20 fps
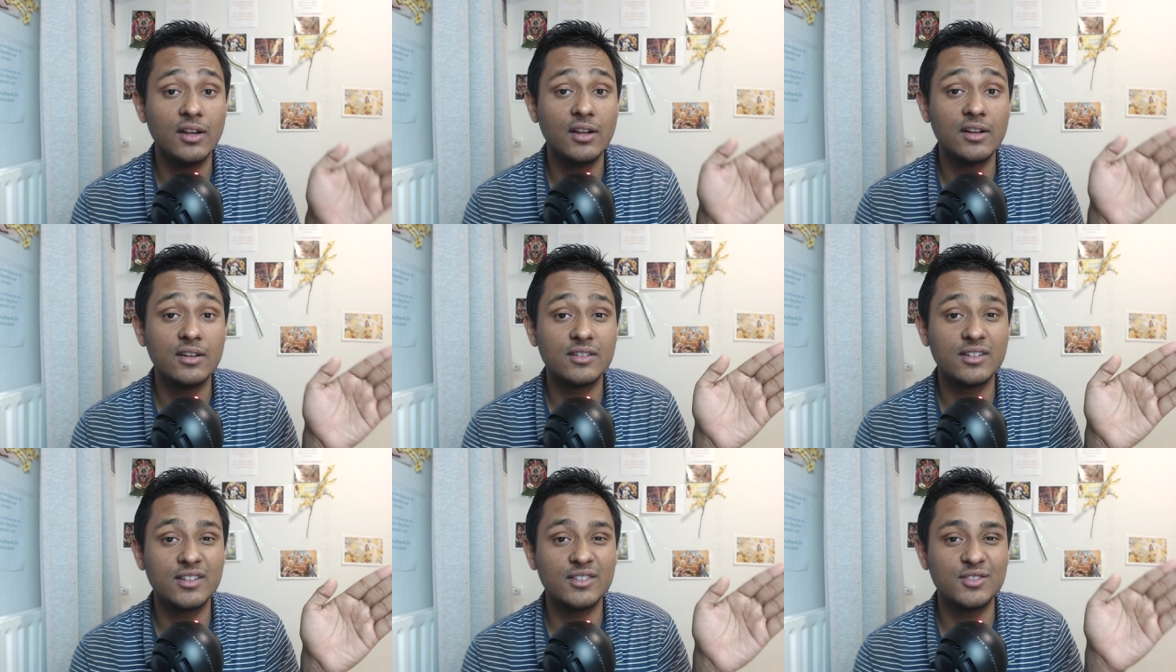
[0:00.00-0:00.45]

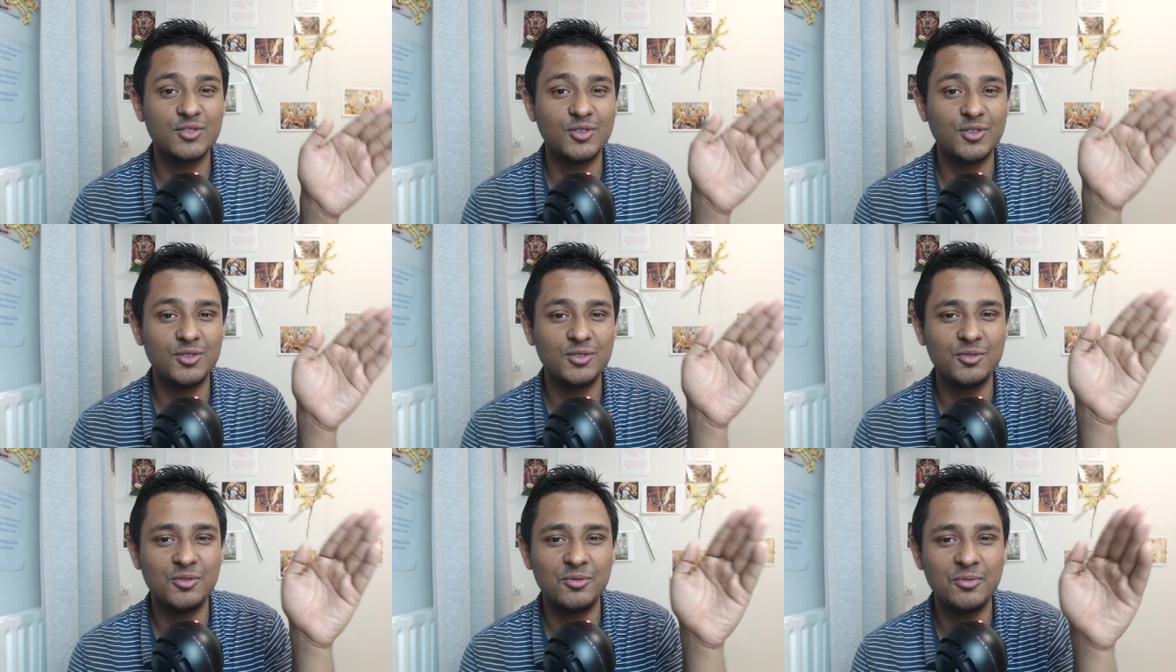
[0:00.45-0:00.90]
does not
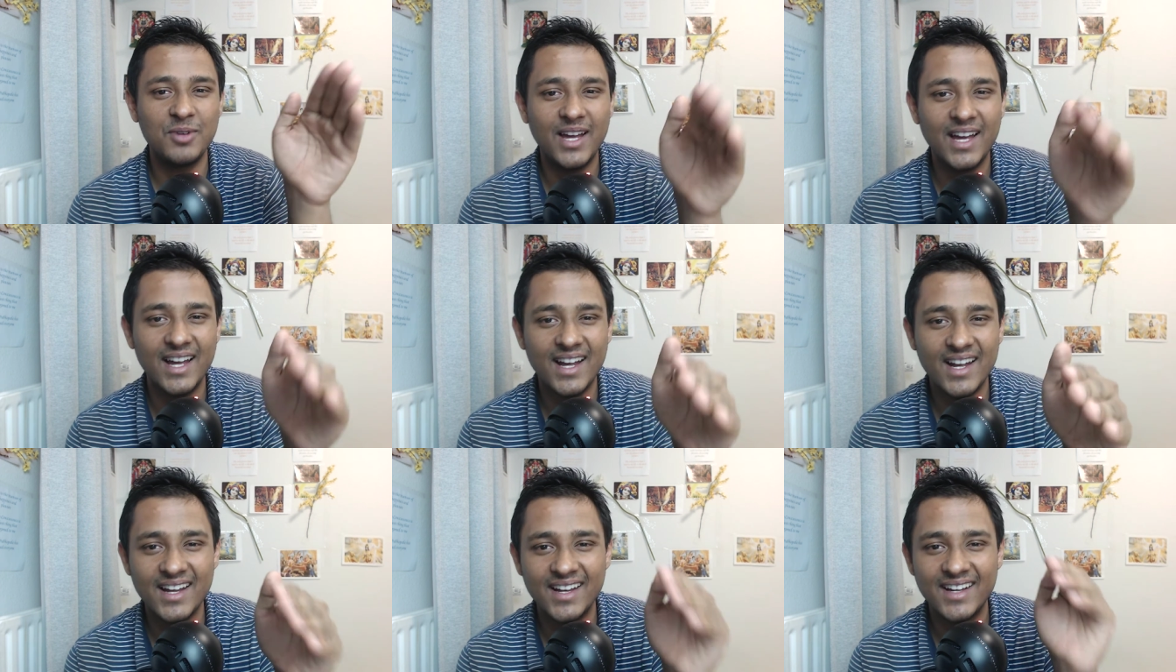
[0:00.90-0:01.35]
go
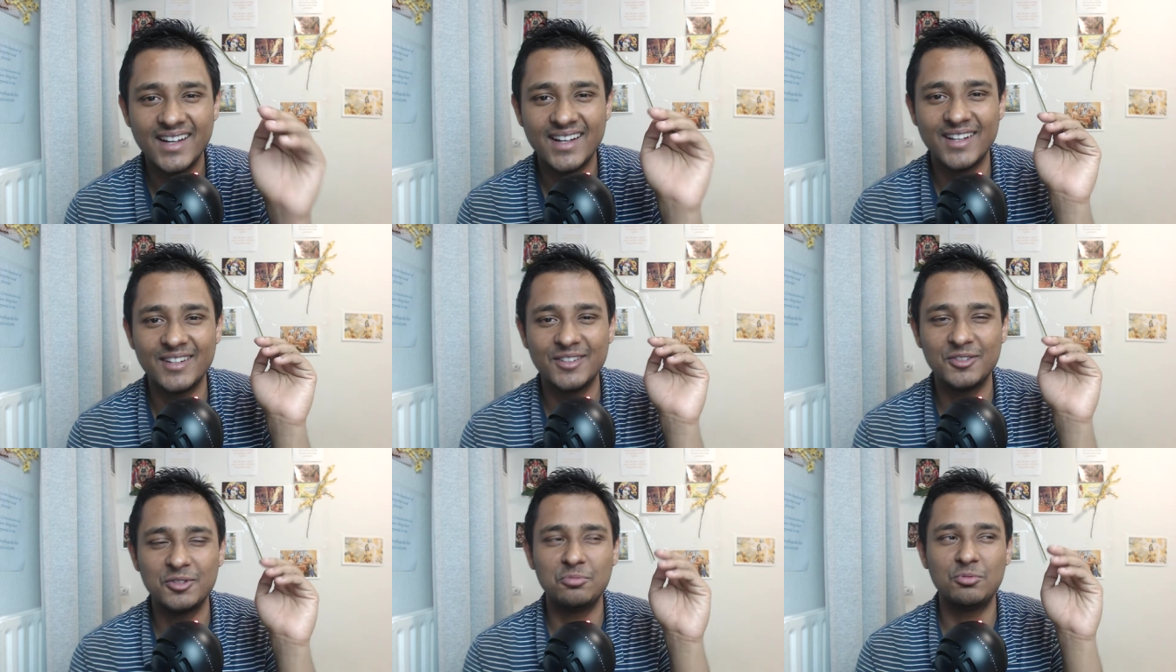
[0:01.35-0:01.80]
back
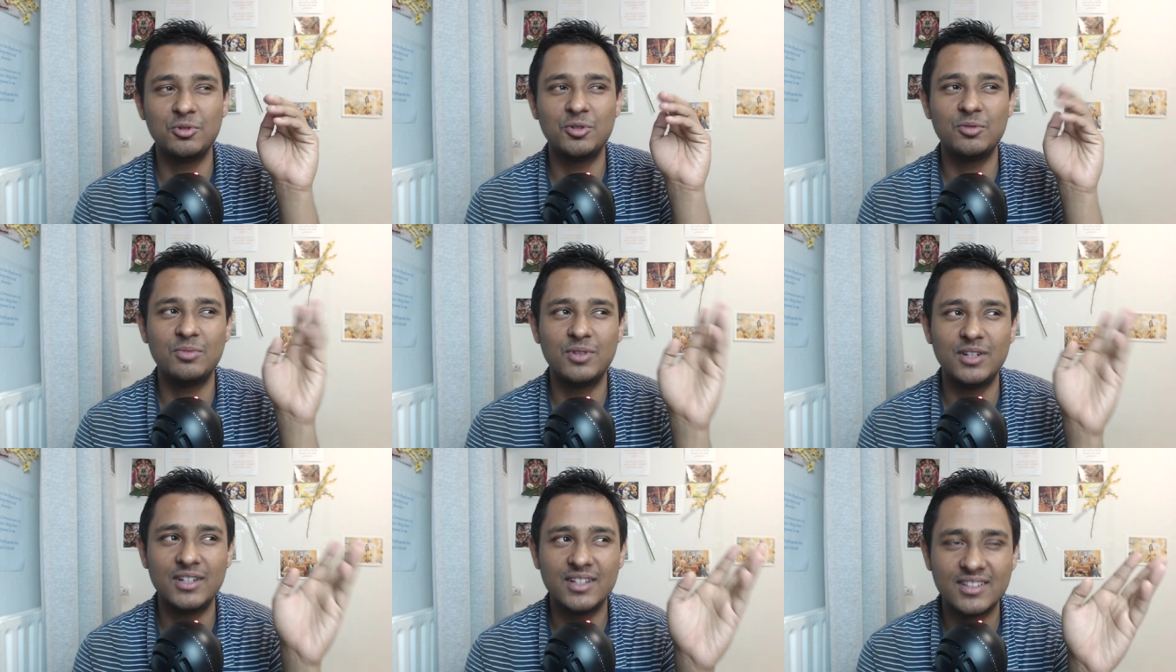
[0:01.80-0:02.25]
no more
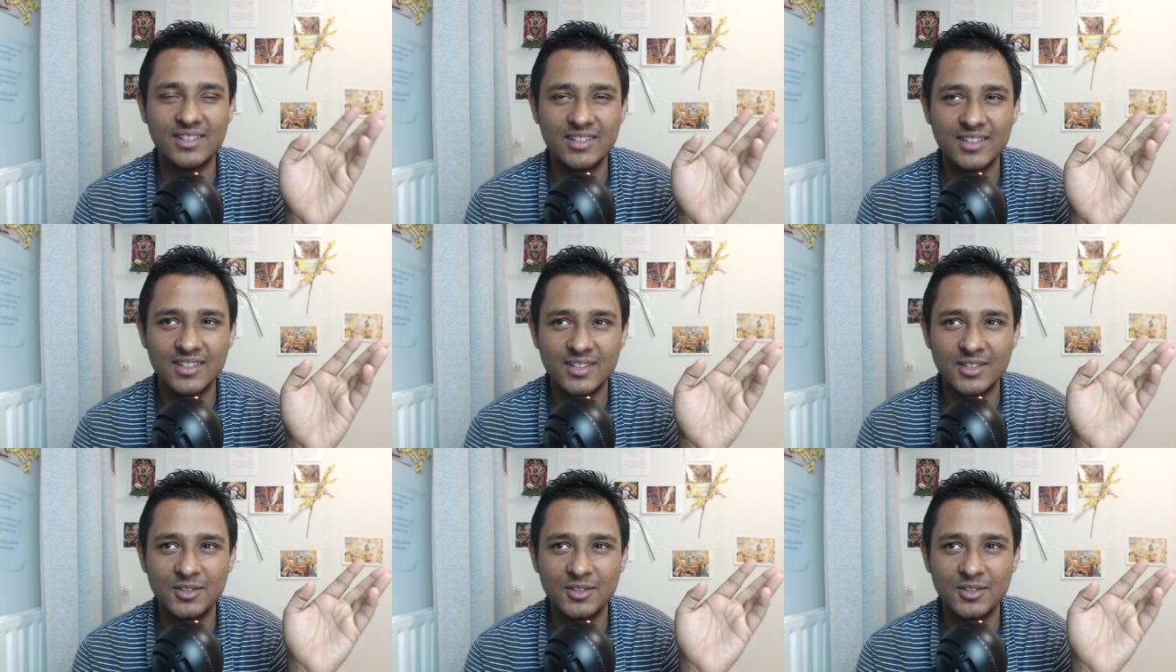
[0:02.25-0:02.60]
birth,